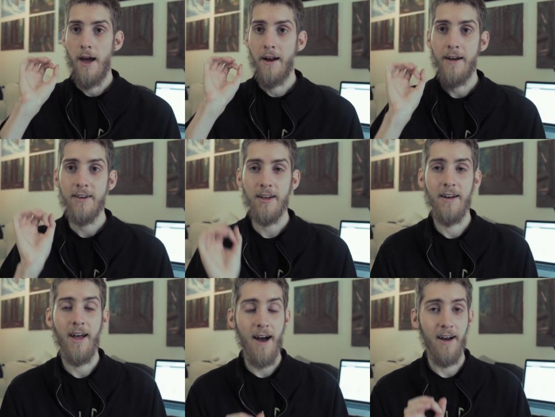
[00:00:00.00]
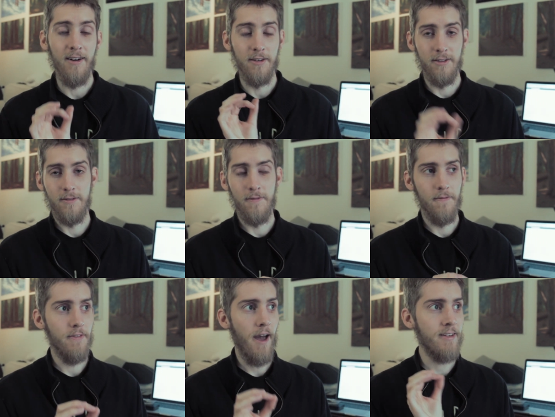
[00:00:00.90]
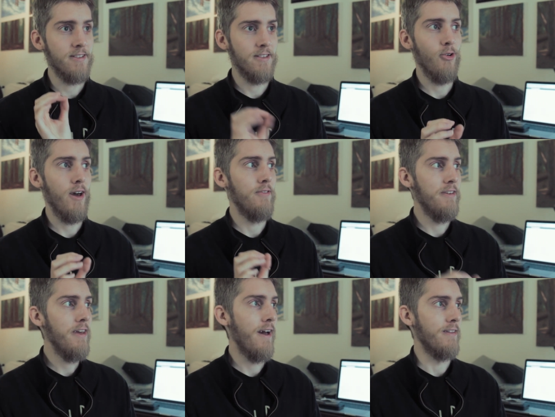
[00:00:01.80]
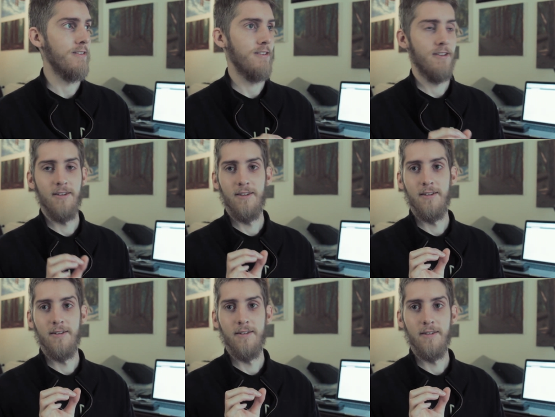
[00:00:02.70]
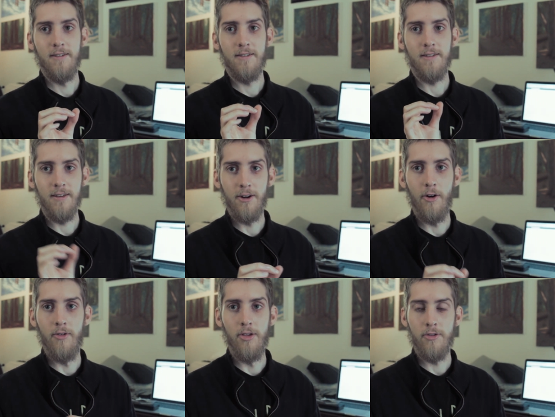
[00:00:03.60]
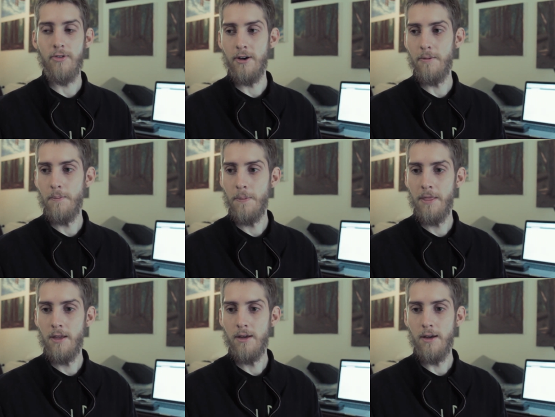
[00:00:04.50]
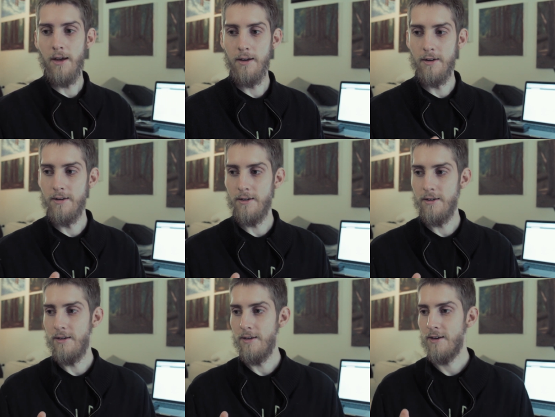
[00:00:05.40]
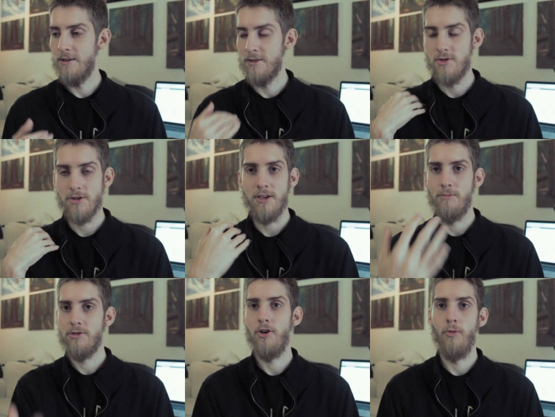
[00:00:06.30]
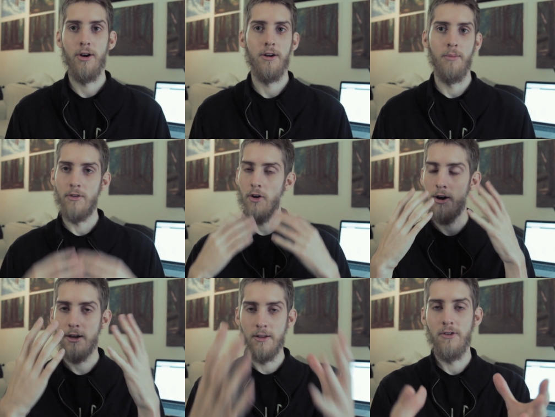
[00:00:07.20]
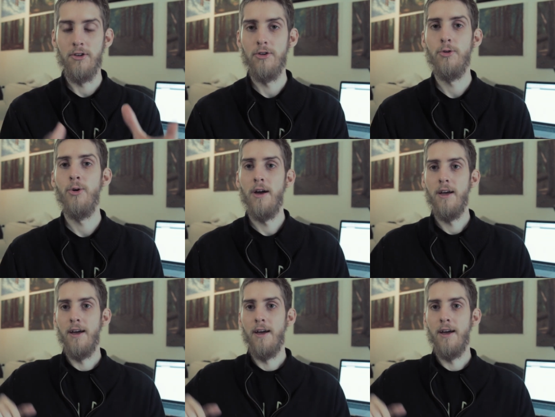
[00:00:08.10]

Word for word: And I cannot, I still have yet to get over this fear. And because it just seems so weird to me talking to you